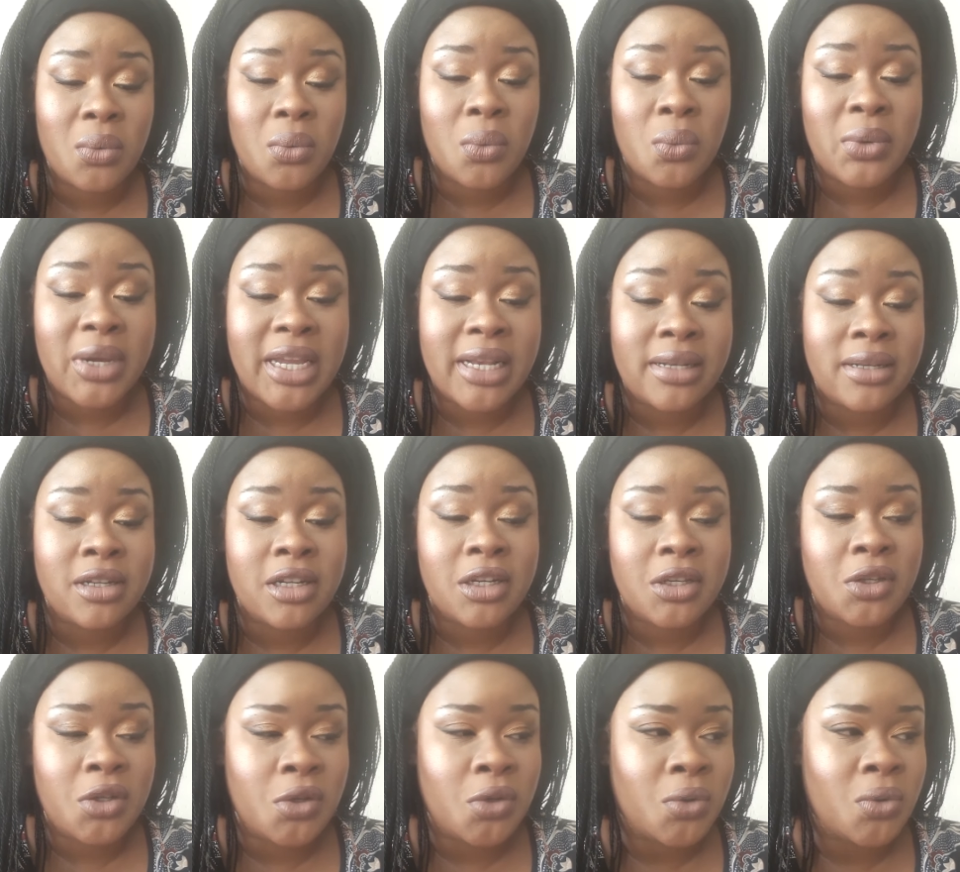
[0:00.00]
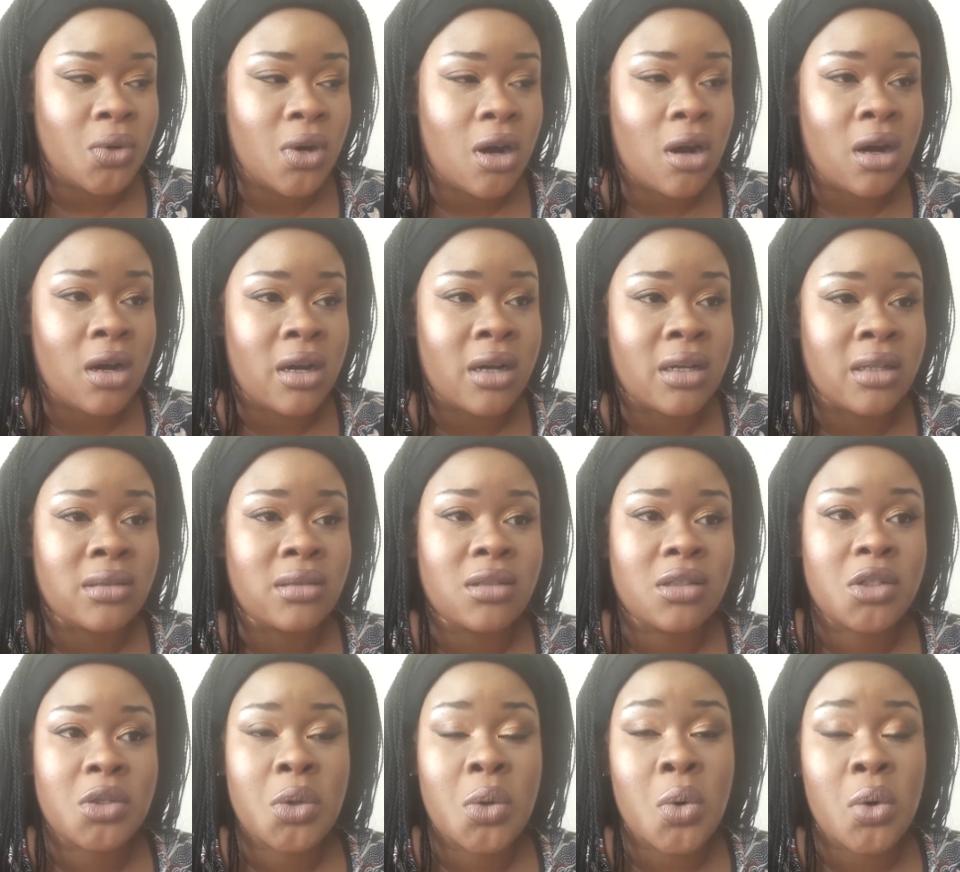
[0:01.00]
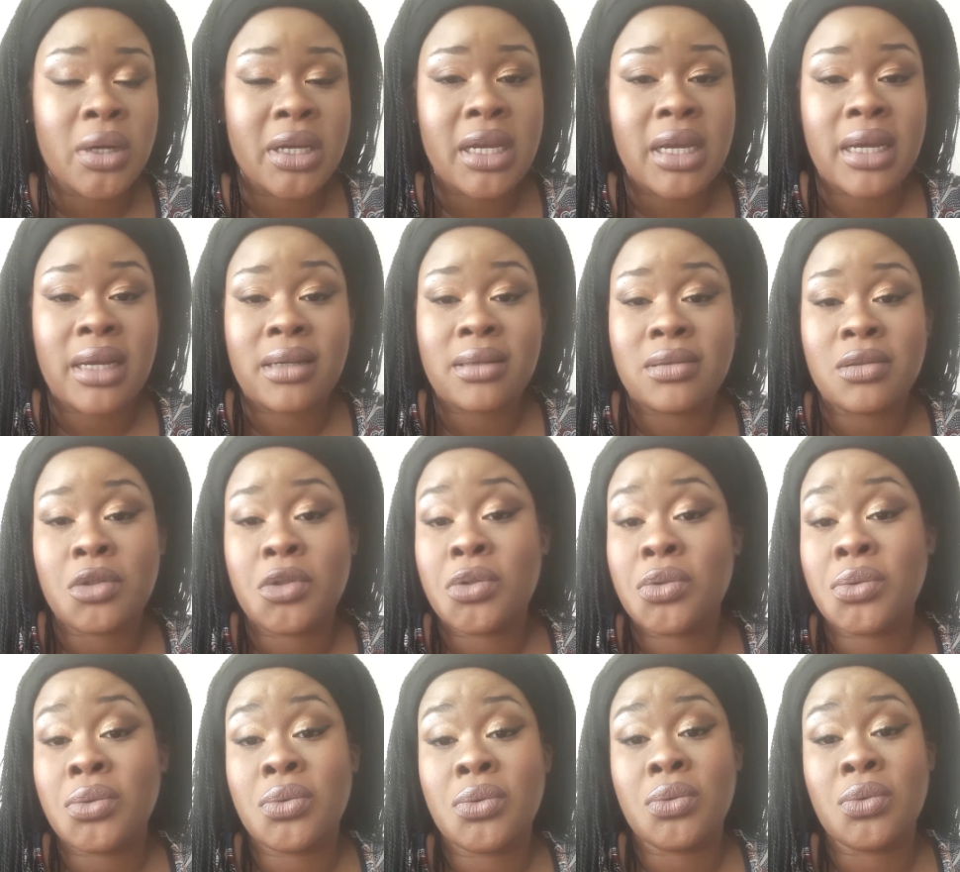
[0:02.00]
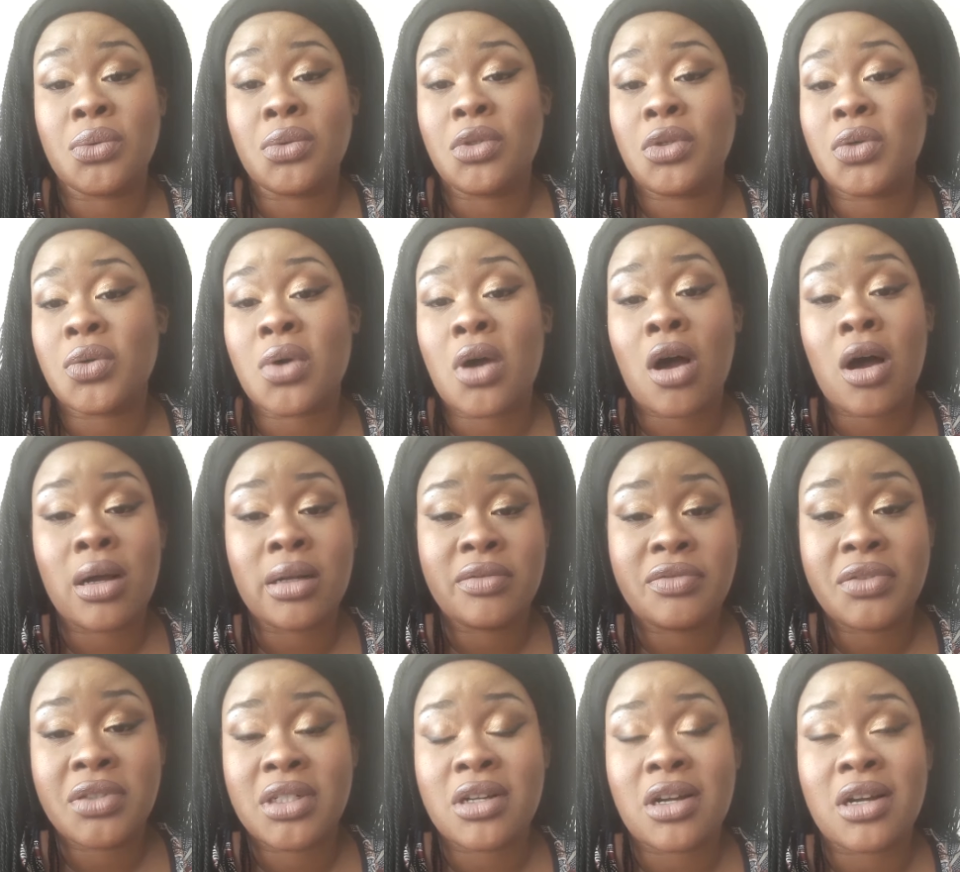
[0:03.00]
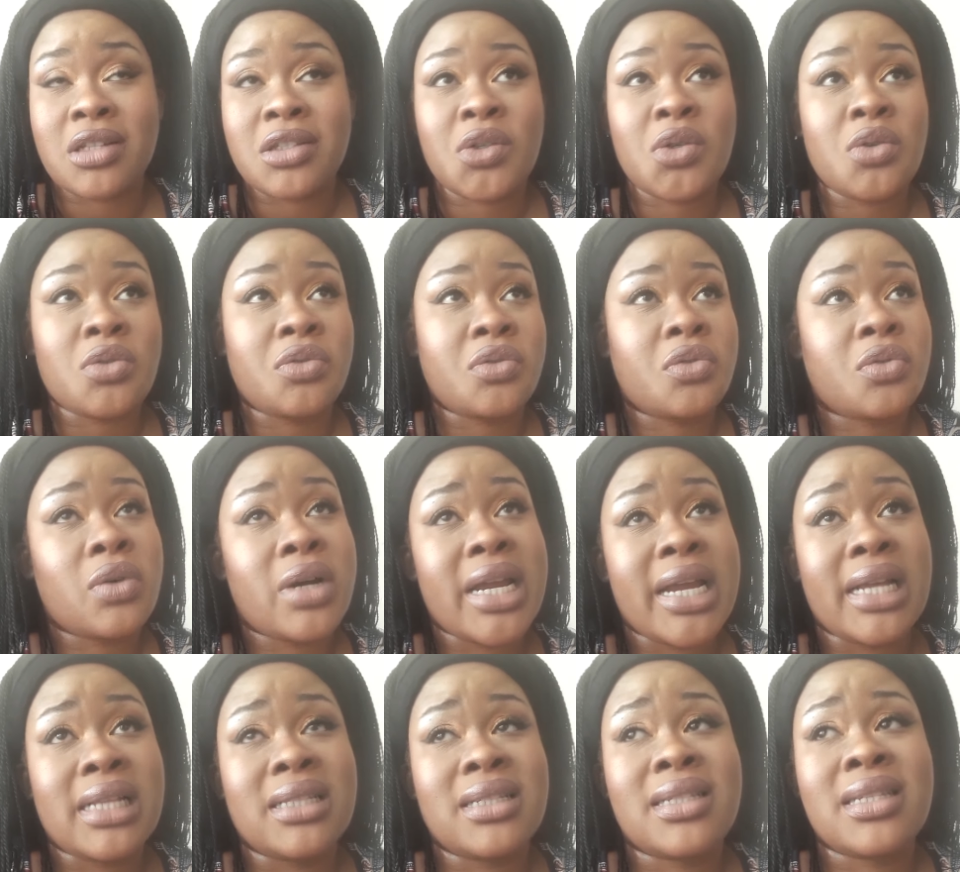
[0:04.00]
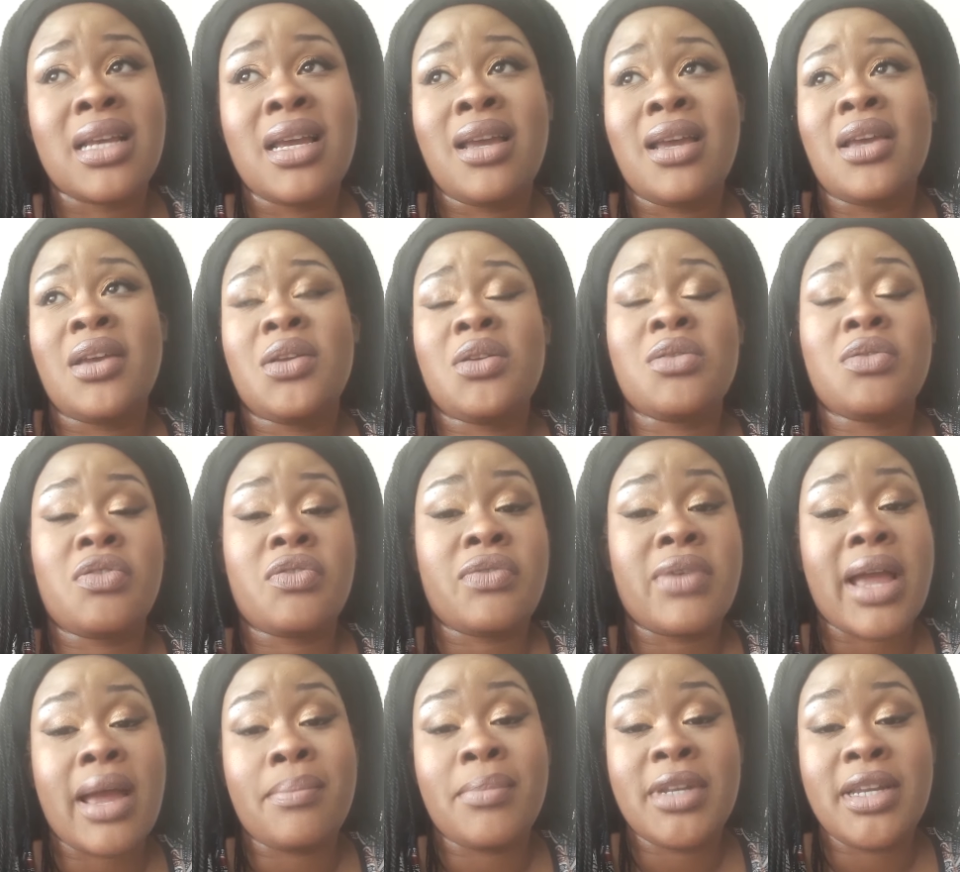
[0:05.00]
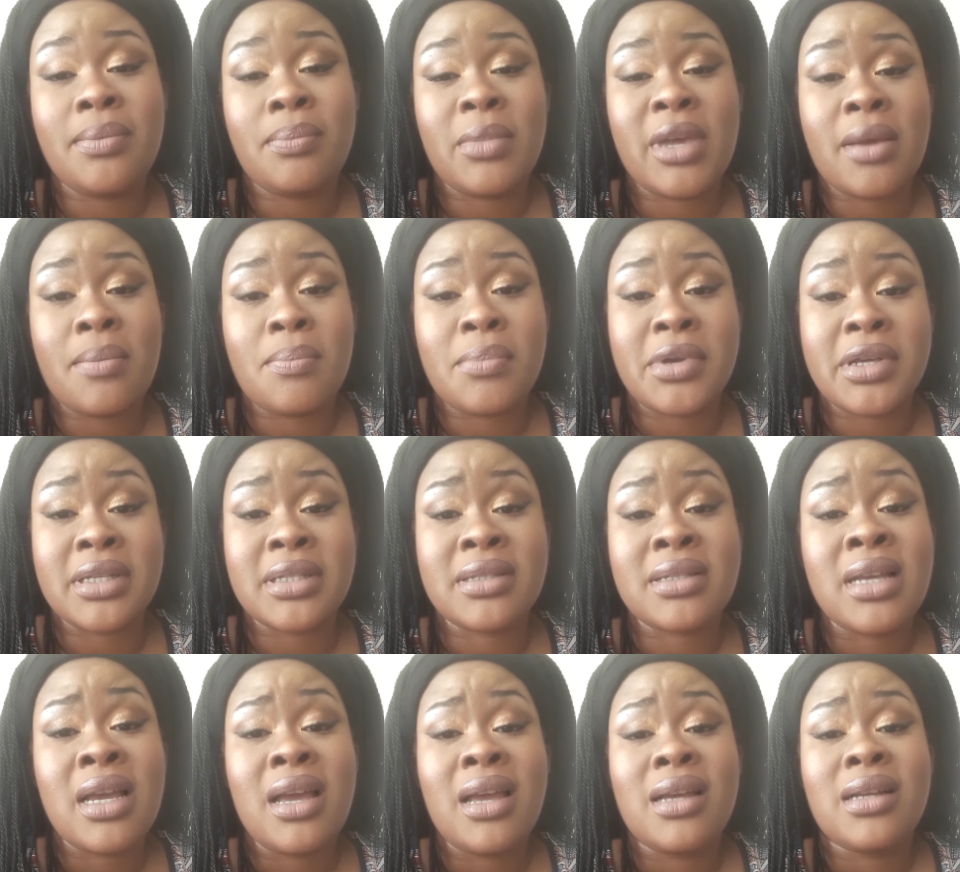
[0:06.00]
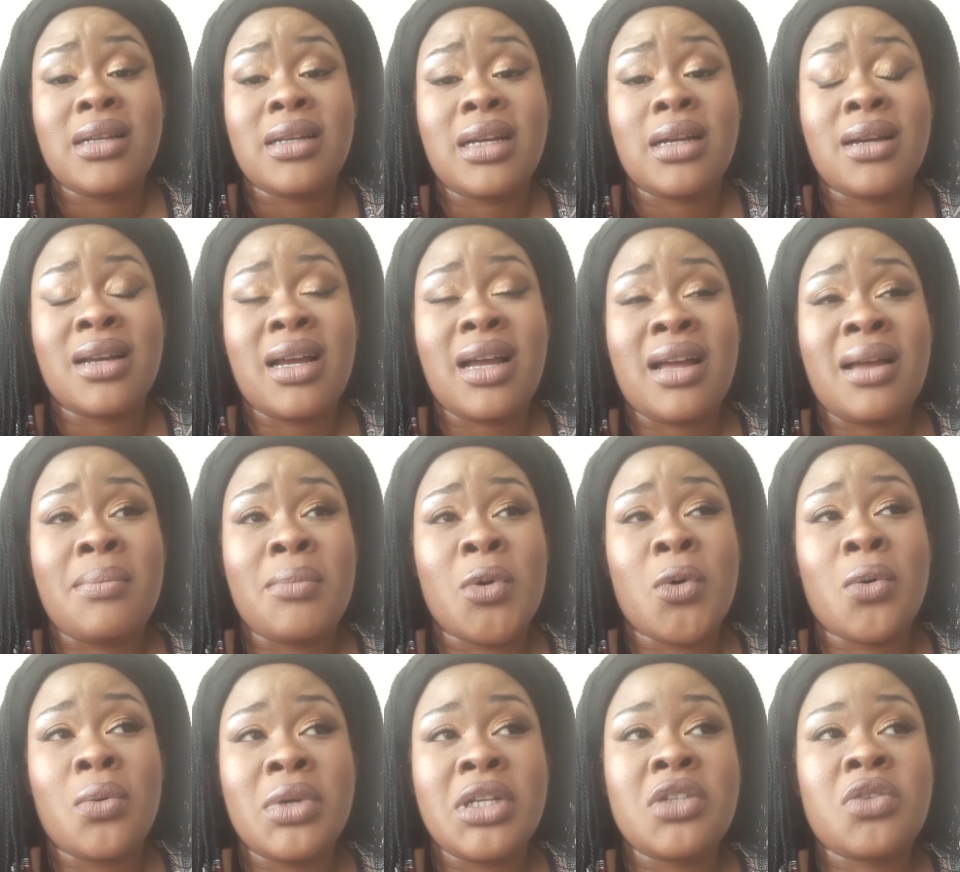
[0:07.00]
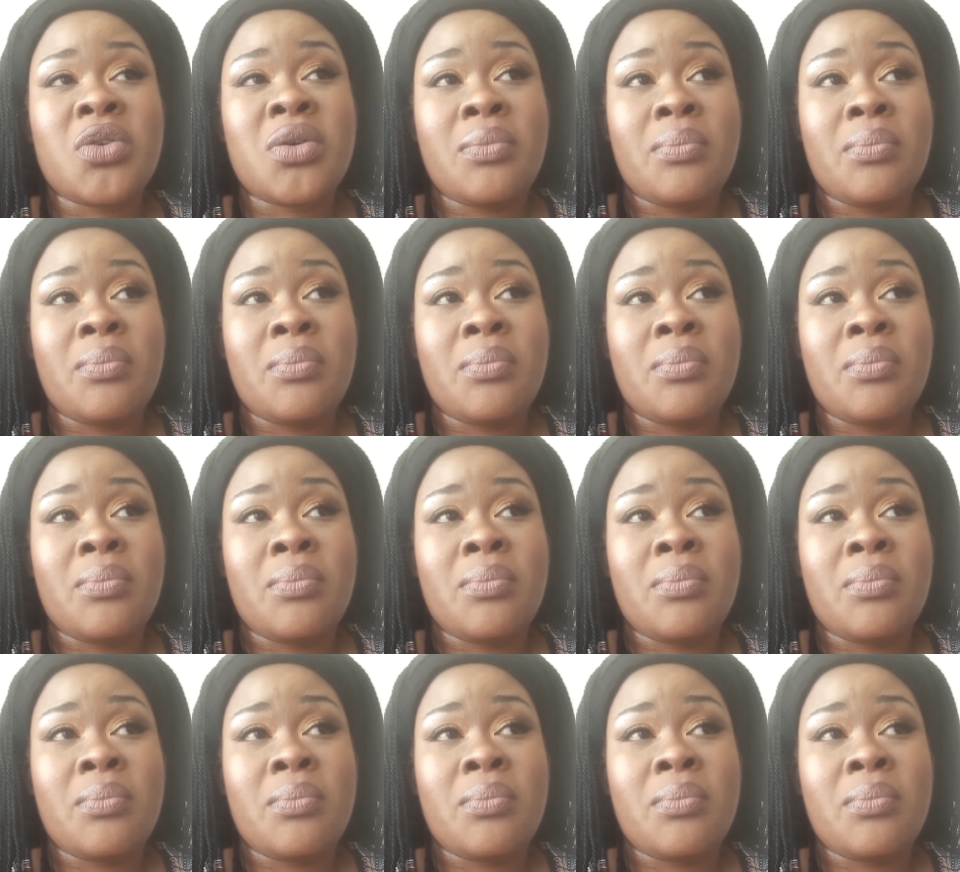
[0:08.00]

when you are talking to your confidants your friends your family members um, always